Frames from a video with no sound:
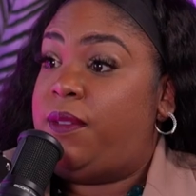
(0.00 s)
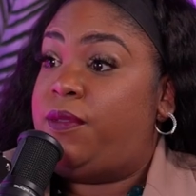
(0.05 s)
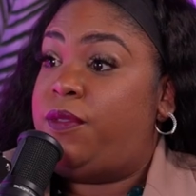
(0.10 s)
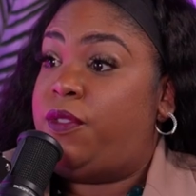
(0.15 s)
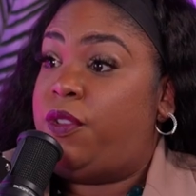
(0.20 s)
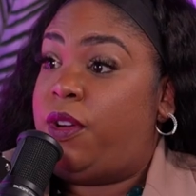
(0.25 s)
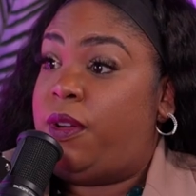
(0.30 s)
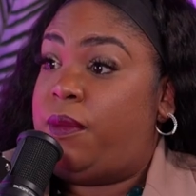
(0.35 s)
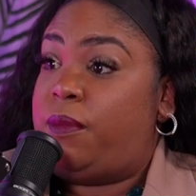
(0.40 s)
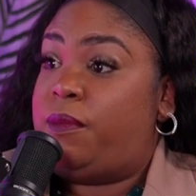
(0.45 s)

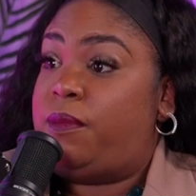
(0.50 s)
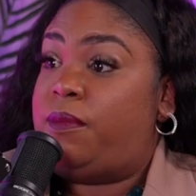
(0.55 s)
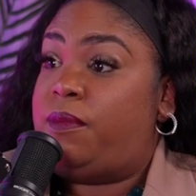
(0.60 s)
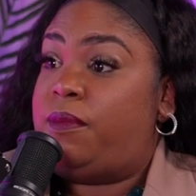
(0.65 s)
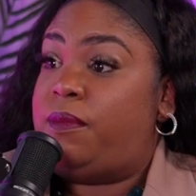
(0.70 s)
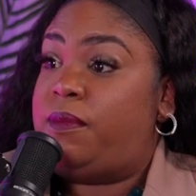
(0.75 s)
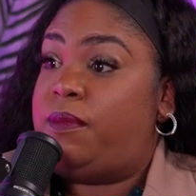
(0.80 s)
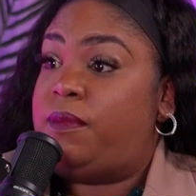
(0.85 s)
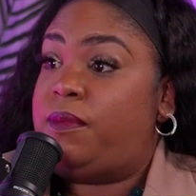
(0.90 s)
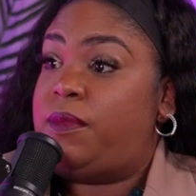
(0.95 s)
from
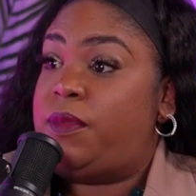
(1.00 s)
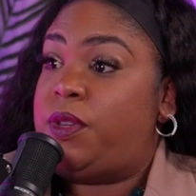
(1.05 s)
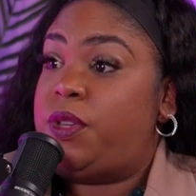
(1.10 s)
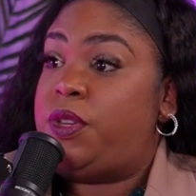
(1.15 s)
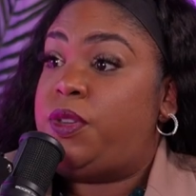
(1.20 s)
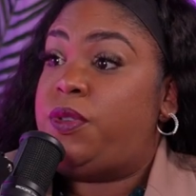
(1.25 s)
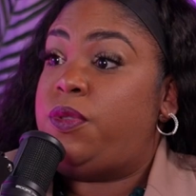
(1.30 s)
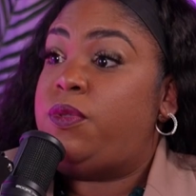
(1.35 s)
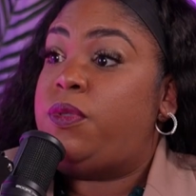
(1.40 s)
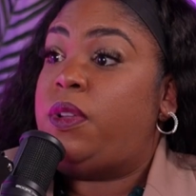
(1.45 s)

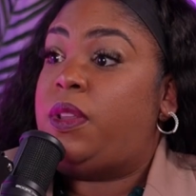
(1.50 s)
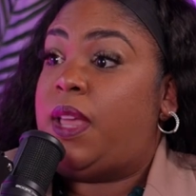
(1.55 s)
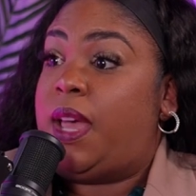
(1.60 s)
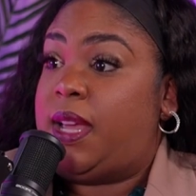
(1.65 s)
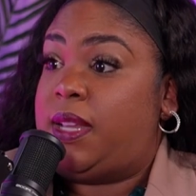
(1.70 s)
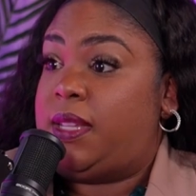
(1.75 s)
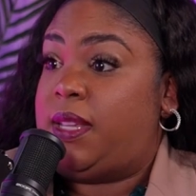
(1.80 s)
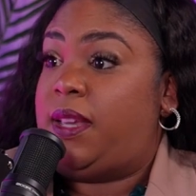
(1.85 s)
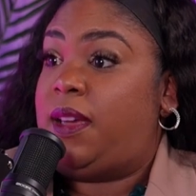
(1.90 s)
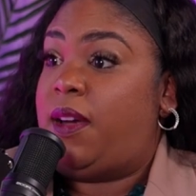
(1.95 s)

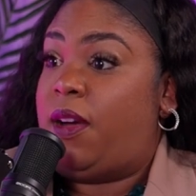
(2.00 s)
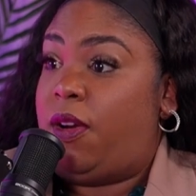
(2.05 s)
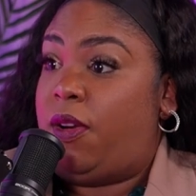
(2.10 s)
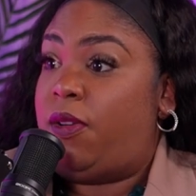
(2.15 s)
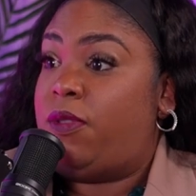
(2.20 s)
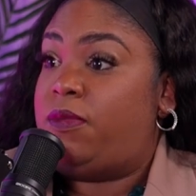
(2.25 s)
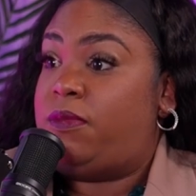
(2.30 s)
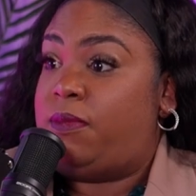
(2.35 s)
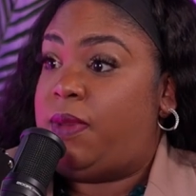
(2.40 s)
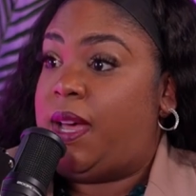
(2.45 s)
utilizing our
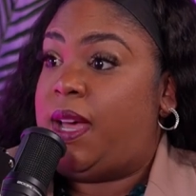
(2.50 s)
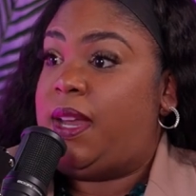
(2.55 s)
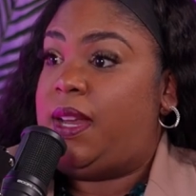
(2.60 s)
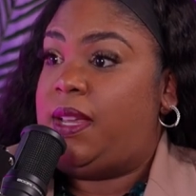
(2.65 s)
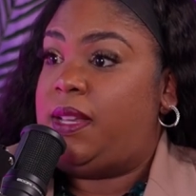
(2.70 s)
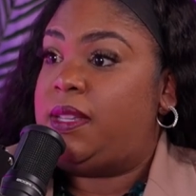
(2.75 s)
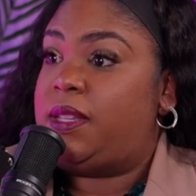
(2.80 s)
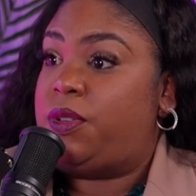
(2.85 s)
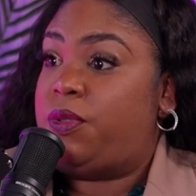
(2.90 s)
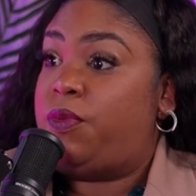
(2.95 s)
own
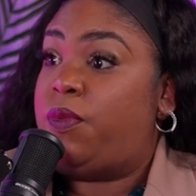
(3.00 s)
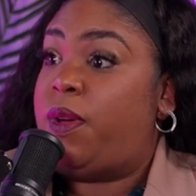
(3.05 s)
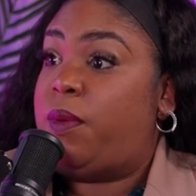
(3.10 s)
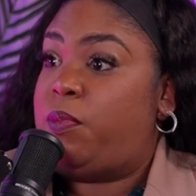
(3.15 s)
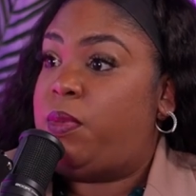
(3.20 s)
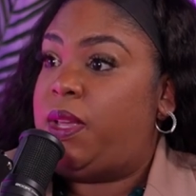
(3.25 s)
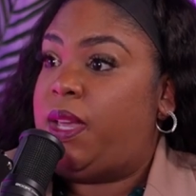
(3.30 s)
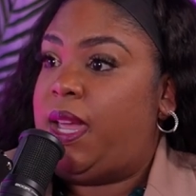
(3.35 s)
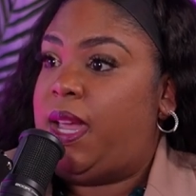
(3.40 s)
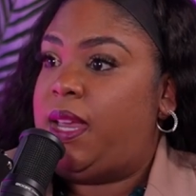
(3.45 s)
bodies to
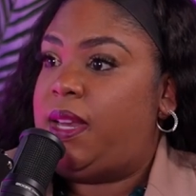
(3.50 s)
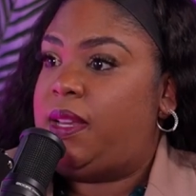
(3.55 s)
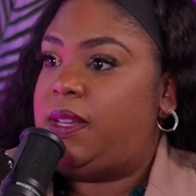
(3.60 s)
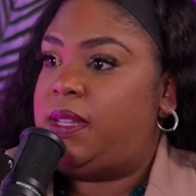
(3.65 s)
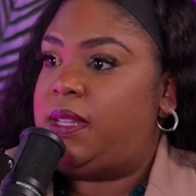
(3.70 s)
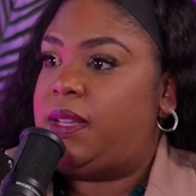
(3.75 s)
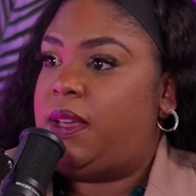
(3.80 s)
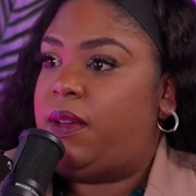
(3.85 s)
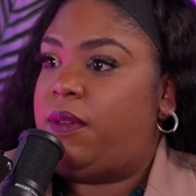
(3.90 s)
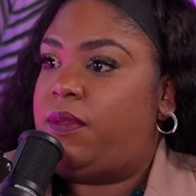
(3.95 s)
replicate
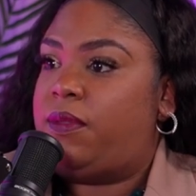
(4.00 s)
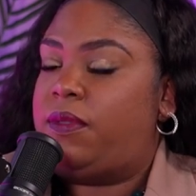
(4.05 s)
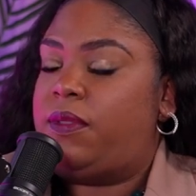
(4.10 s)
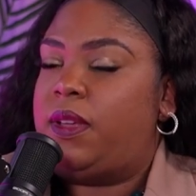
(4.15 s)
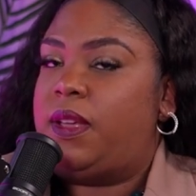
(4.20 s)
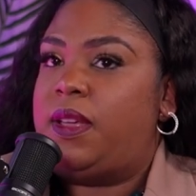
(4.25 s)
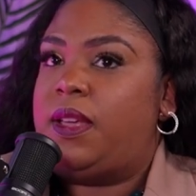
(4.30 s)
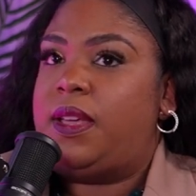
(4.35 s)
itself.